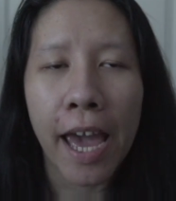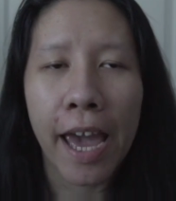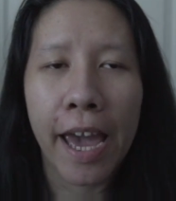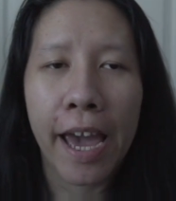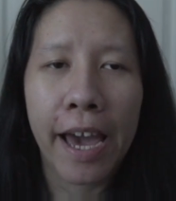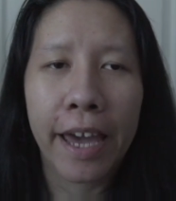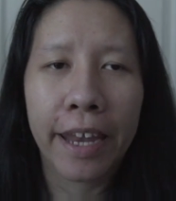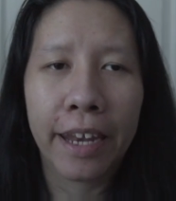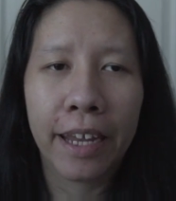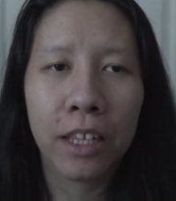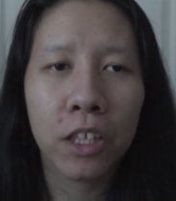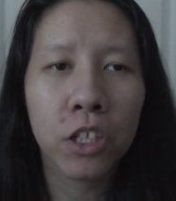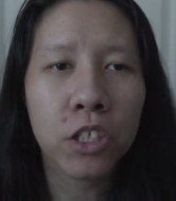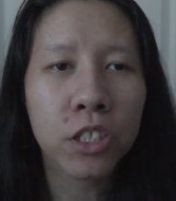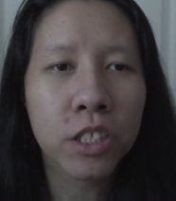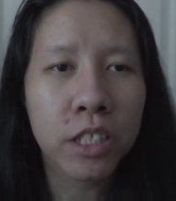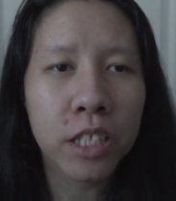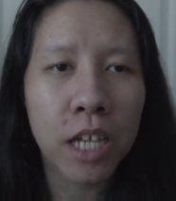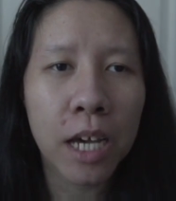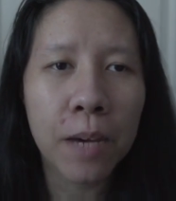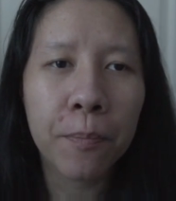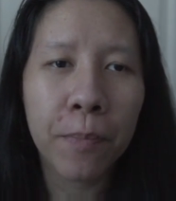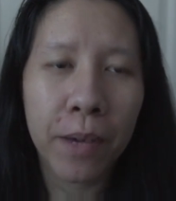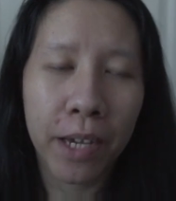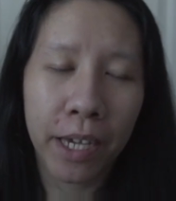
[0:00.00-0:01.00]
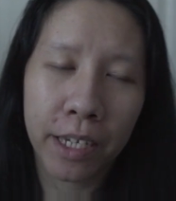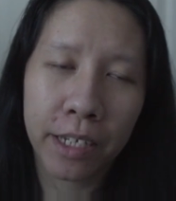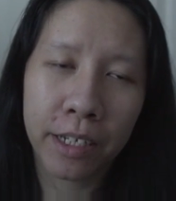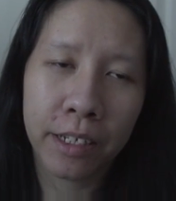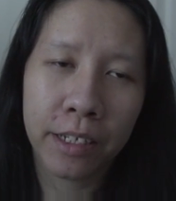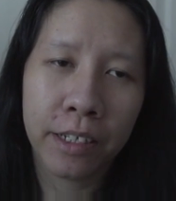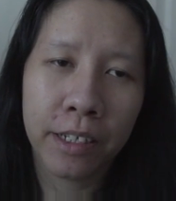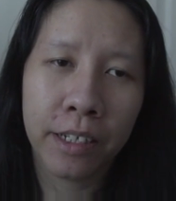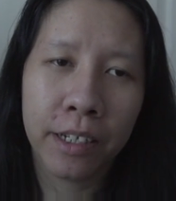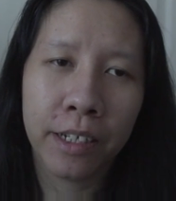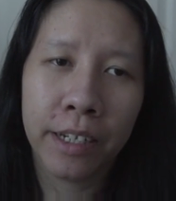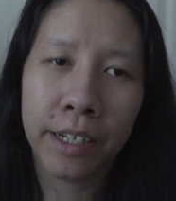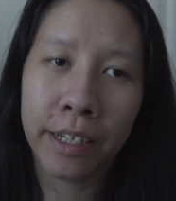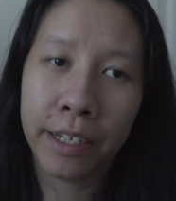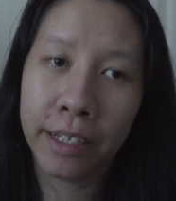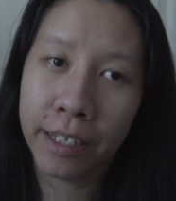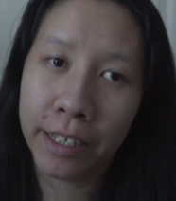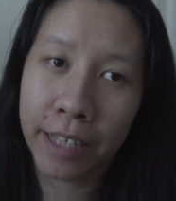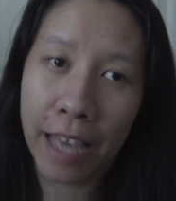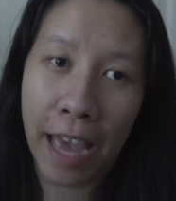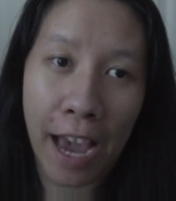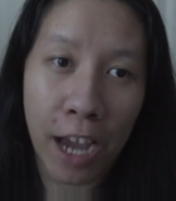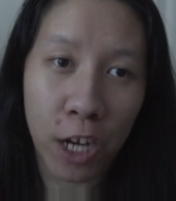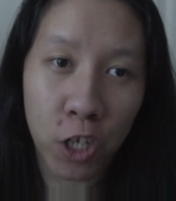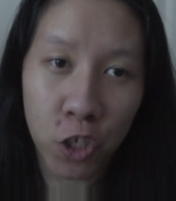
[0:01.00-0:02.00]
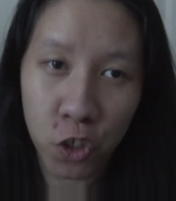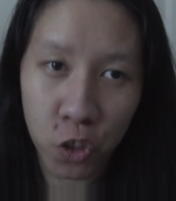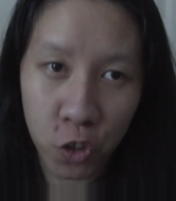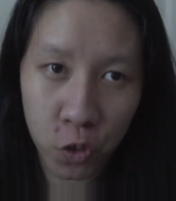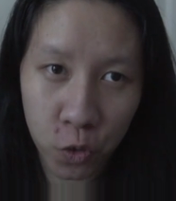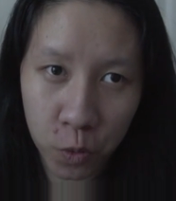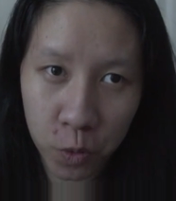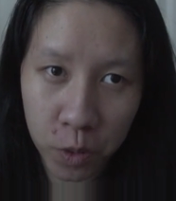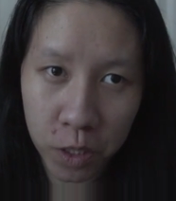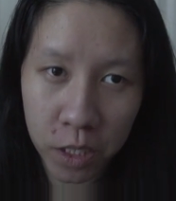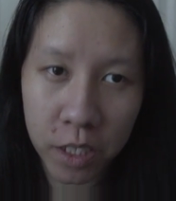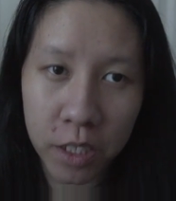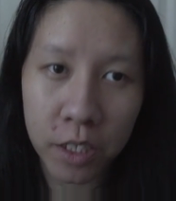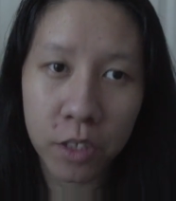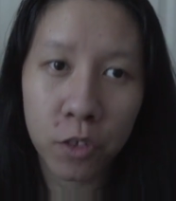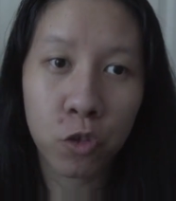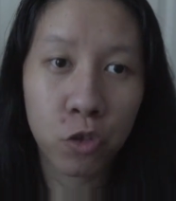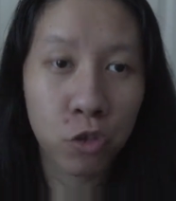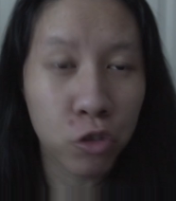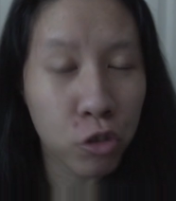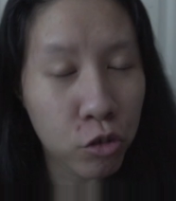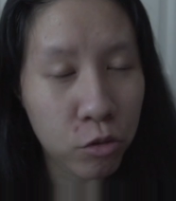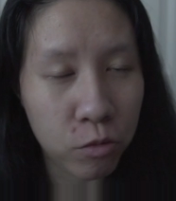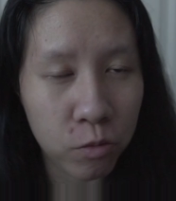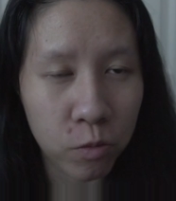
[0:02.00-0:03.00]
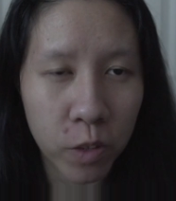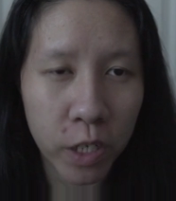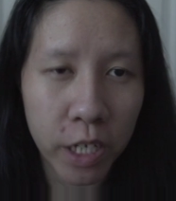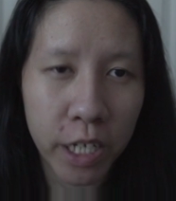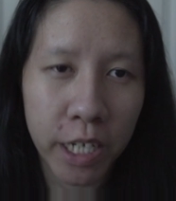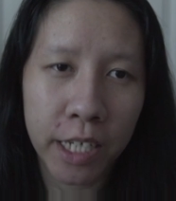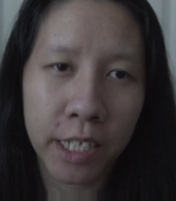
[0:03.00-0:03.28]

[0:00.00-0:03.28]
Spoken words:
And I looked up and it's actually true.